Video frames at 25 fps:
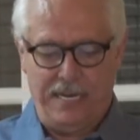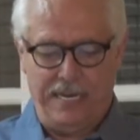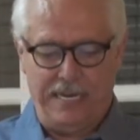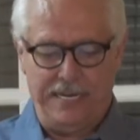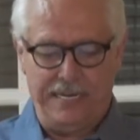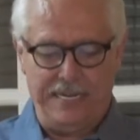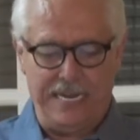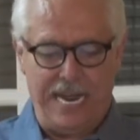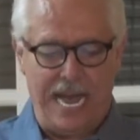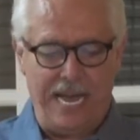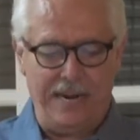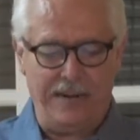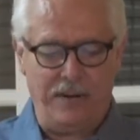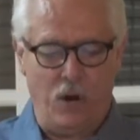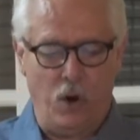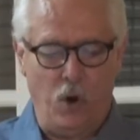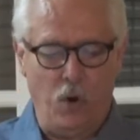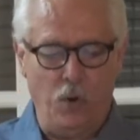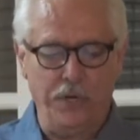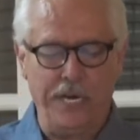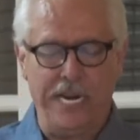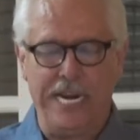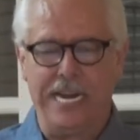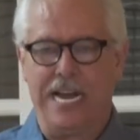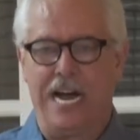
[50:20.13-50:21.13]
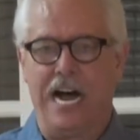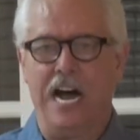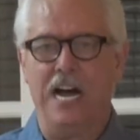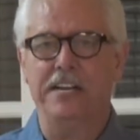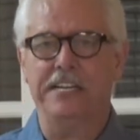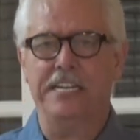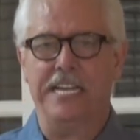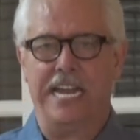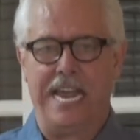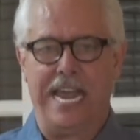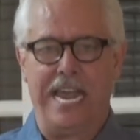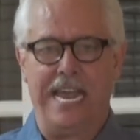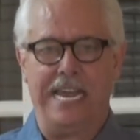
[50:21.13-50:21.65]
not holding on
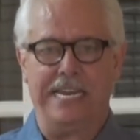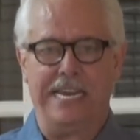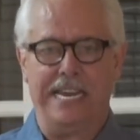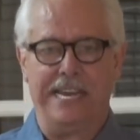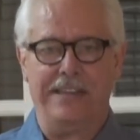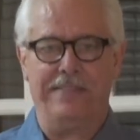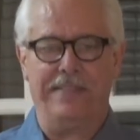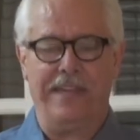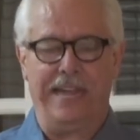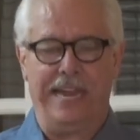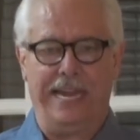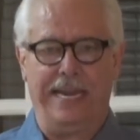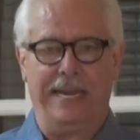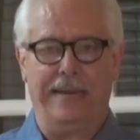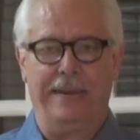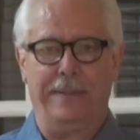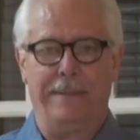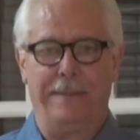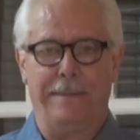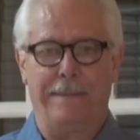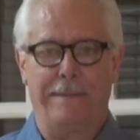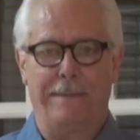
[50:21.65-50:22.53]
to anything